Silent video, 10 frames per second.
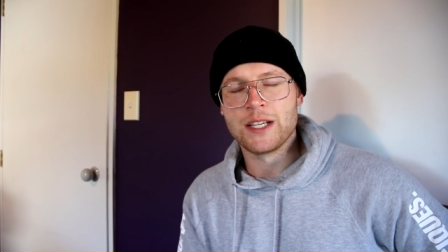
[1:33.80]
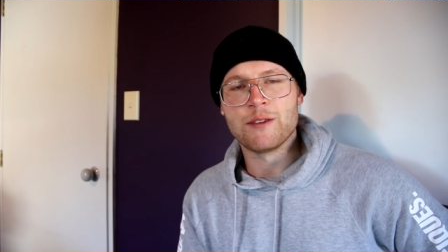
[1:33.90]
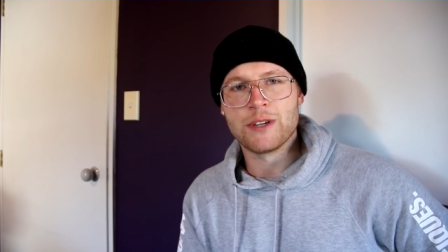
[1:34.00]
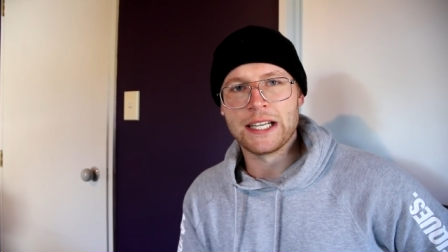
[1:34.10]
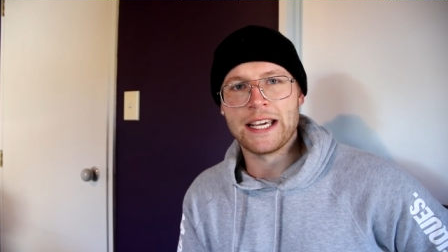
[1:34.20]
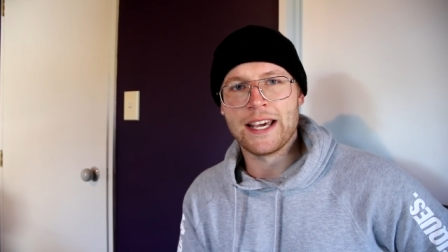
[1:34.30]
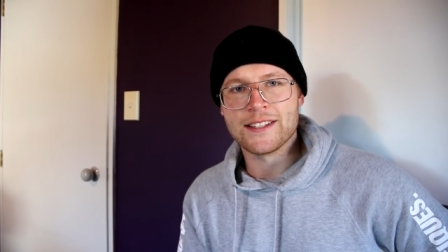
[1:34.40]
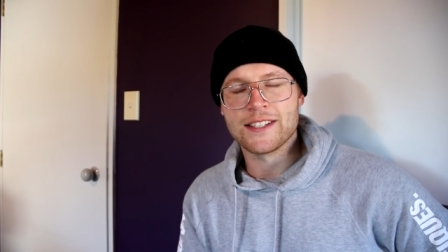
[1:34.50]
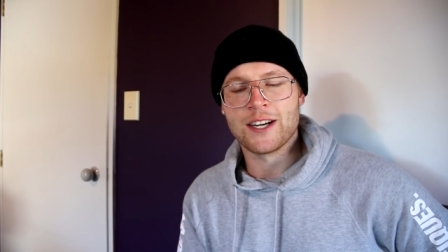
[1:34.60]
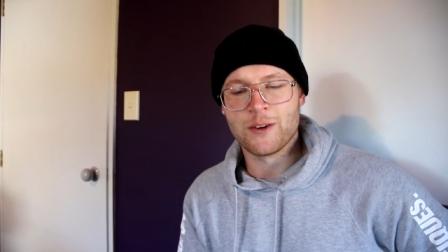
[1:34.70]
It really
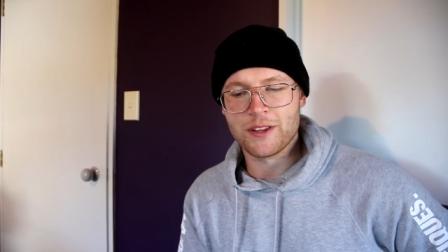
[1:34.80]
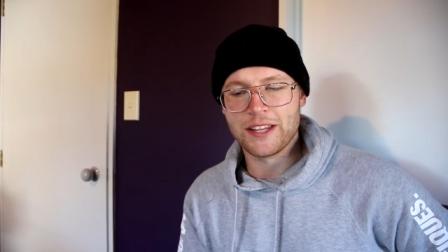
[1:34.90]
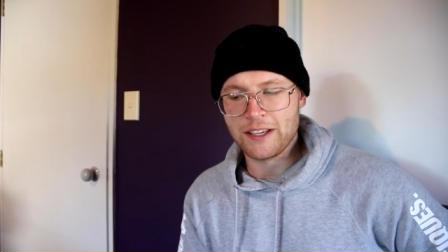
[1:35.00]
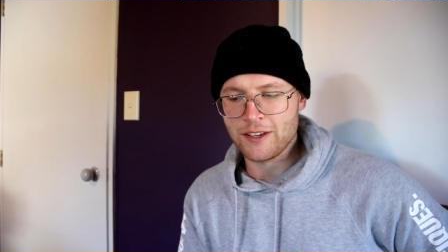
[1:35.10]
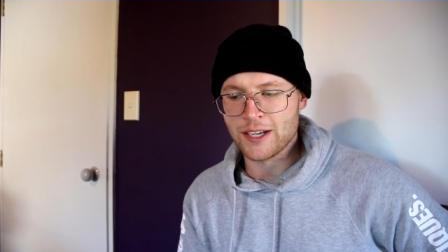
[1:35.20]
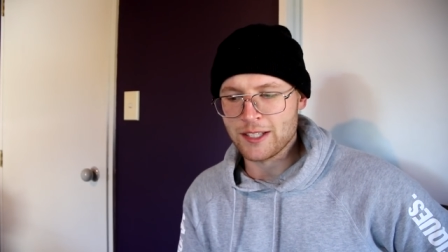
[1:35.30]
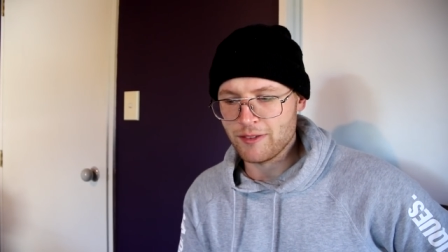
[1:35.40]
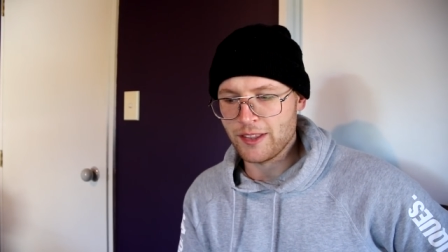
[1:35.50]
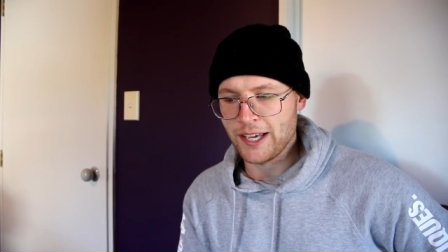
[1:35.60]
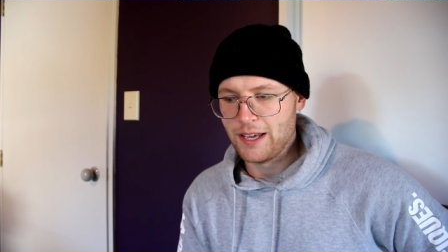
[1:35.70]
has, and I want to thank you guys
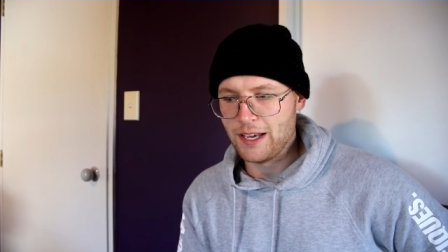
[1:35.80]
for that.